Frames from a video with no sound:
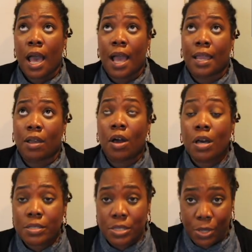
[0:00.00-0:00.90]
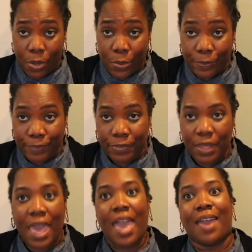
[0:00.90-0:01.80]
I also,
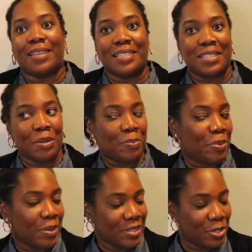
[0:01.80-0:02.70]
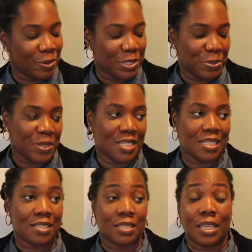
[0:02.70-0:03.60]
at some point during
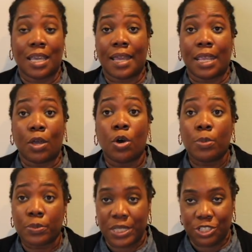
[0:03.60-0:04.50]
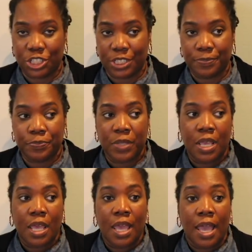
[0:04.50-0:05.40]
2016, got a Hobonichi,
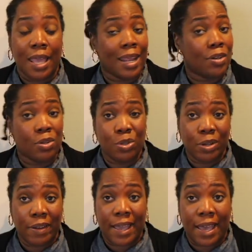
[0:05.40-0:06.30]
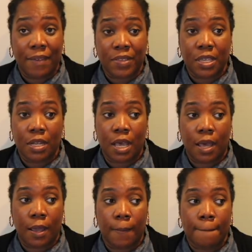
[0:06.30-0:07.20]
and I no longer have it.
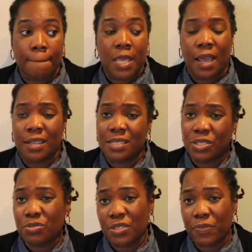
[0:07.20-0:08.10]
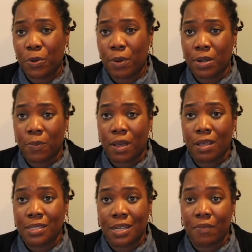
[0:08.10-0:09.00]
I did use it for quite a
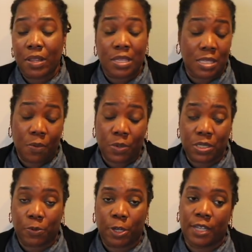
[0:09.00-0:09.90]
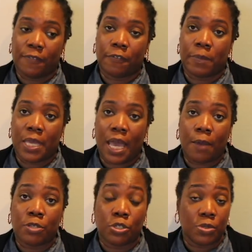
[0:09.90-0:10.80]
while, and then I realized it wasn't working for me.
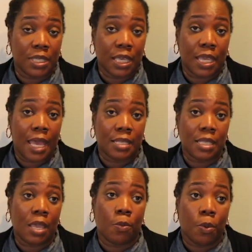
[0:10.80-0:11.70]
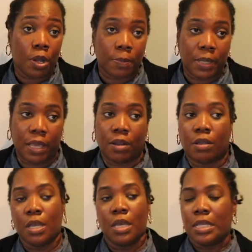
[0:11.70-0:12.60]
I was using it as a work
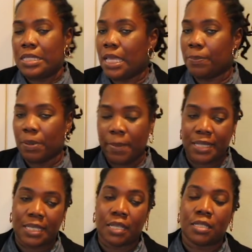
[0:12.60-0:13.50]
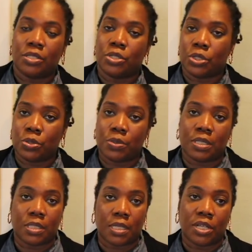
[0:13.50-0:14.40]
planner. So I put my daily to-dos
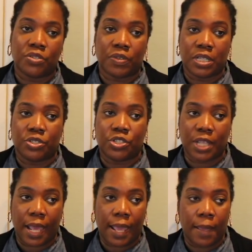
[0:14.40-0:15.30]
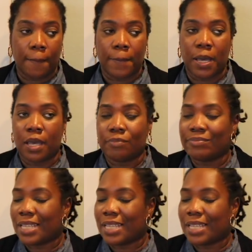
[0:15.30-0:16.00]
and such for each day, but